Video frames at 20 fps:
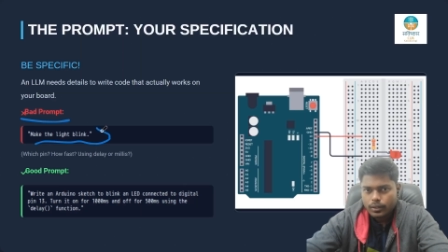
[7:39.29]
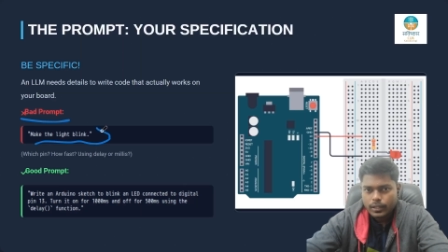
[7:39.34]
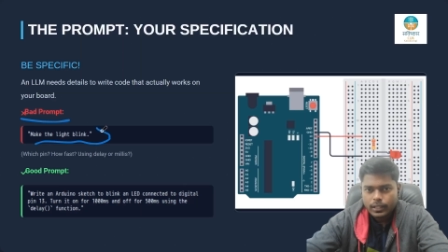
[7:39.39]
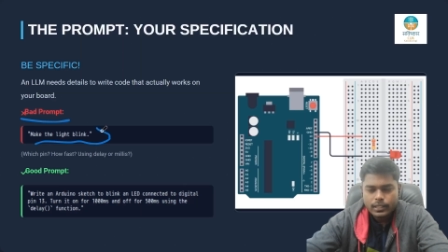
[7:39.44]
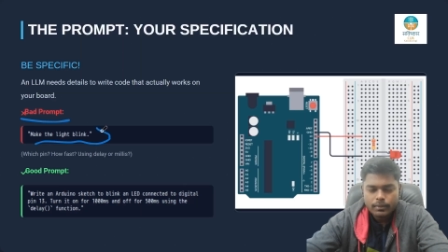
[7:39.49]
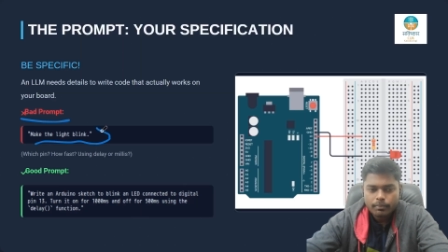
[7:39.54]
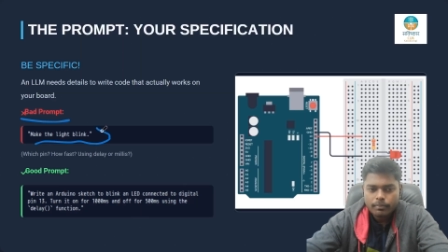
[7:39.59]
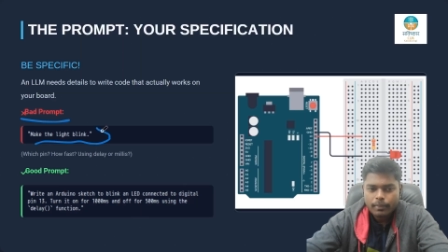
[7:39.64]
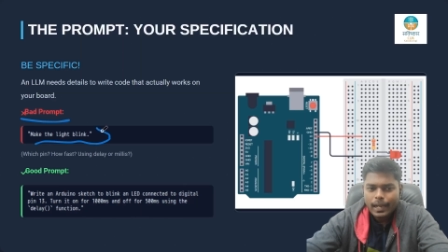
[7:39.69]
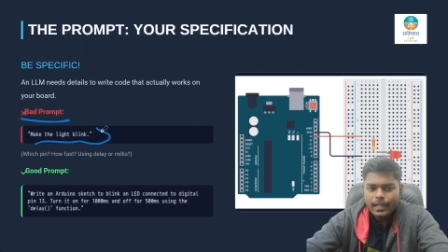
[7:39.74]

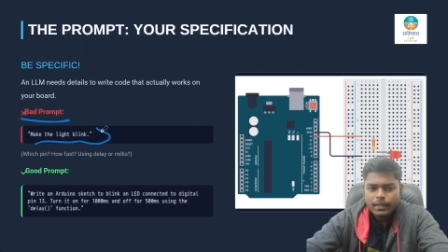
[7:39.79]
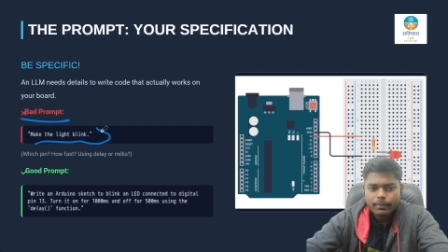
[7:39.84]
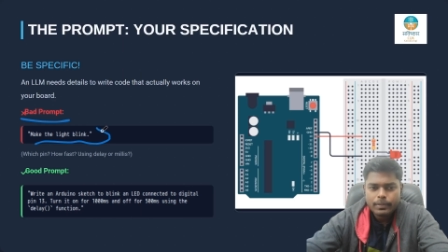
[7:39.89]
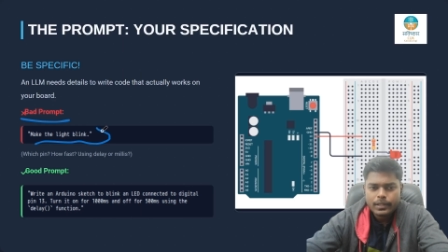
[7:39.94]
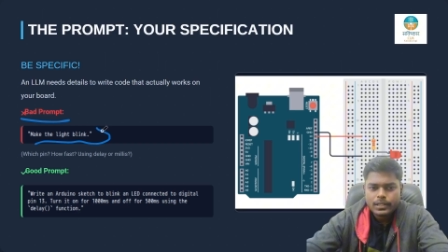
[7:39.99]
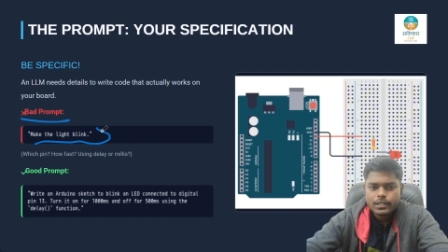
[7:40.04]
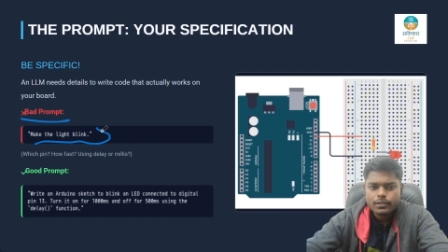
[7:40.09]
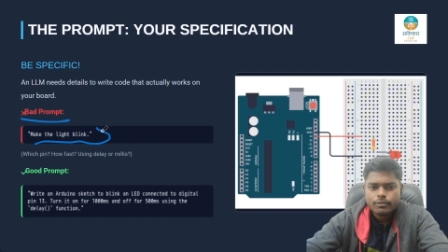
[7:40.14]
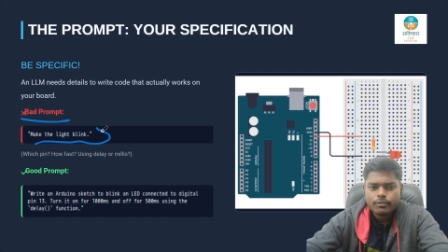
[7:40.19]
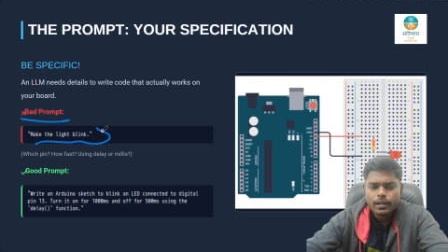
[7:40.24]
It might
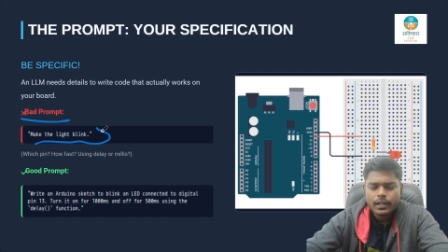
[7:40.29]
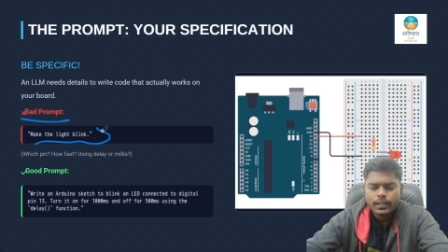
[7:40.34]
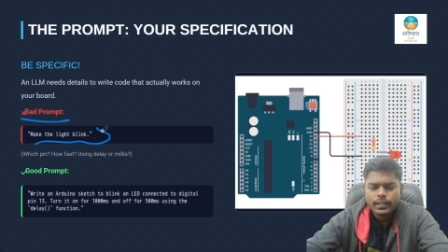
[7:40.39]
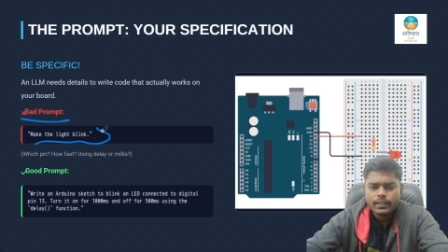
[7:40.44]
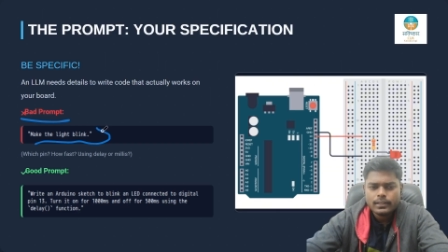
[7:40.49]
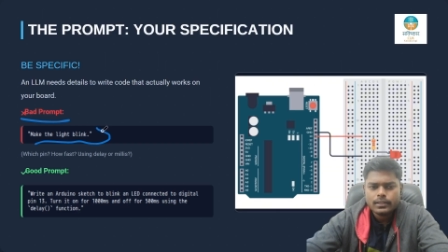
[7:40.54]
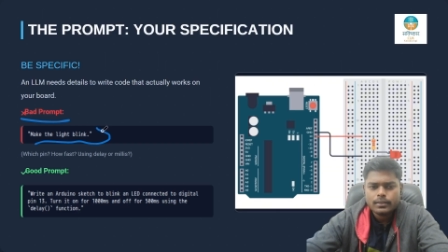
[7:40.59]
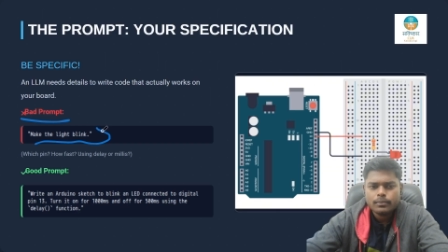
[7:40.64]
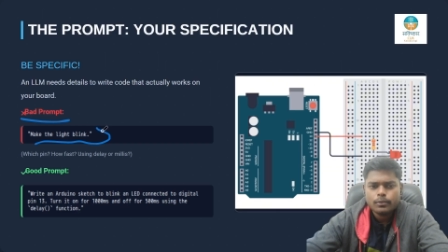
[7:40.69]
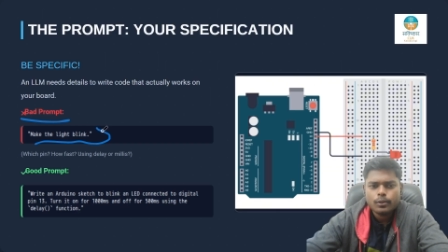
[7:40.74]
be
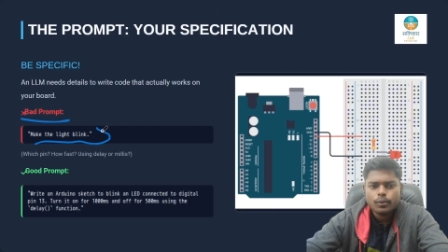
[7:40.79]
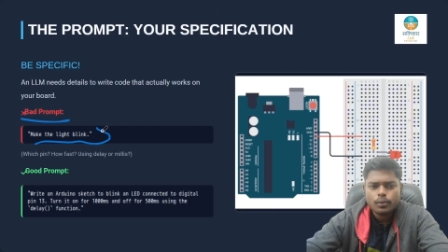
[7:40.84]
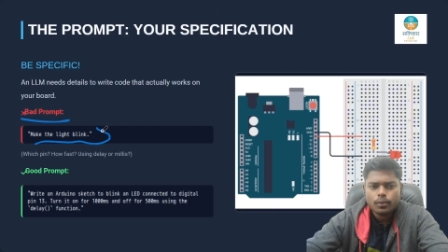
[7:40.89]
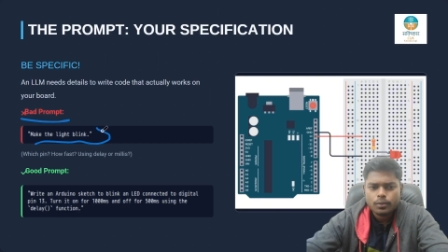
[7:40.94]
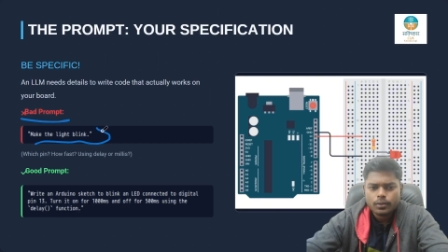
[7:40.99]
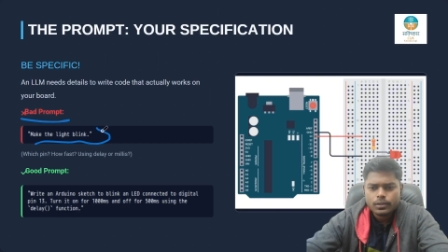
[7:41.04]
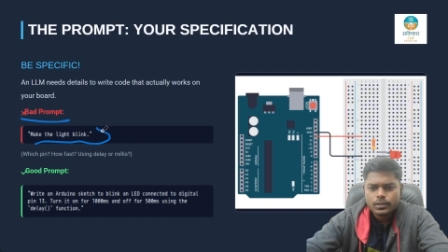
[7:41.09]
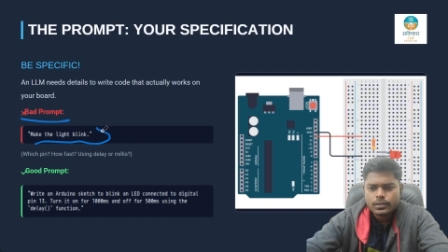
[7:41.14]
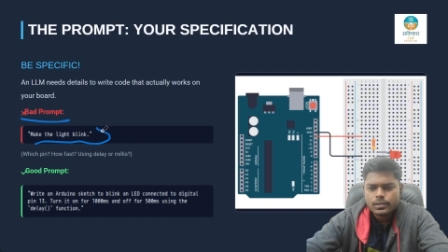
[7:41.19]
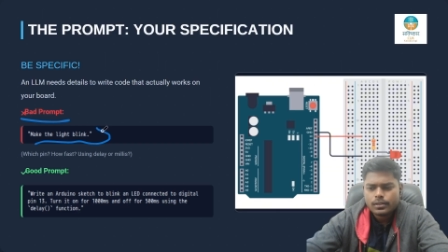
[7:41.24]
generating some
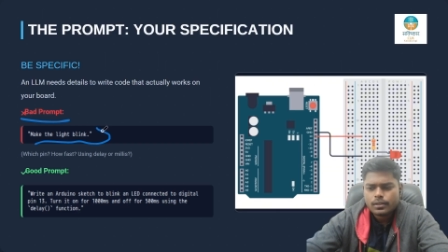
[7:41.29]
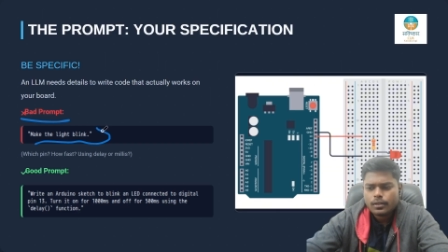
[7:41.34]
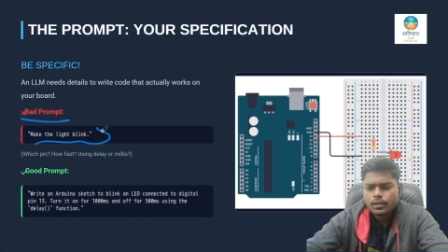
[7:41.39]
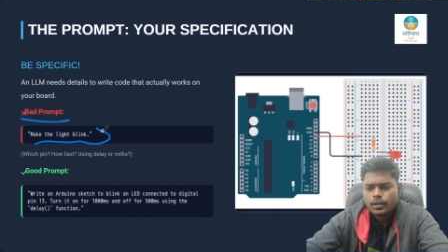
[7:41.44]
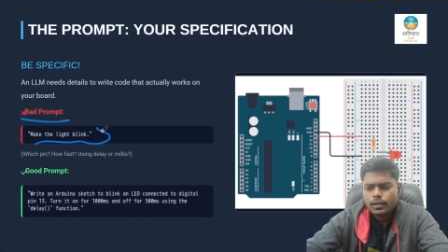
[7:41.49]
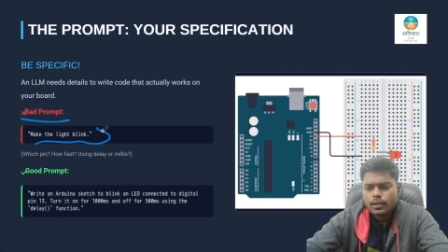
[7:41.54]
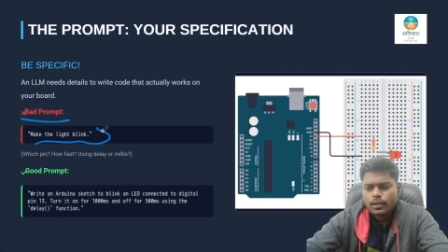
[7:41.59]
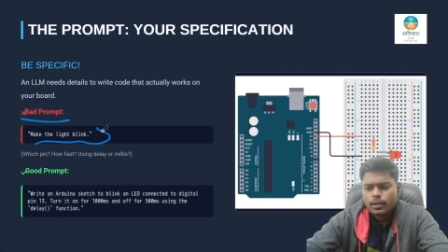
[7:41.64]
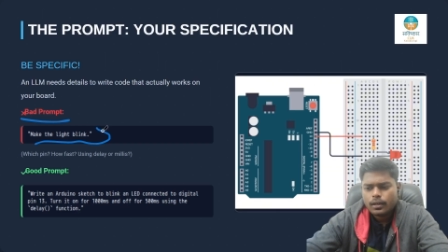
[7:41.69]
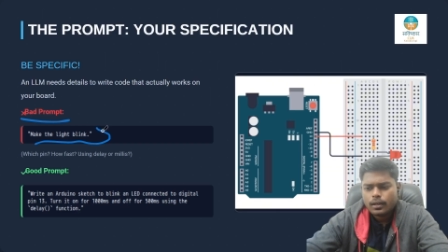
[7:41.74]
codes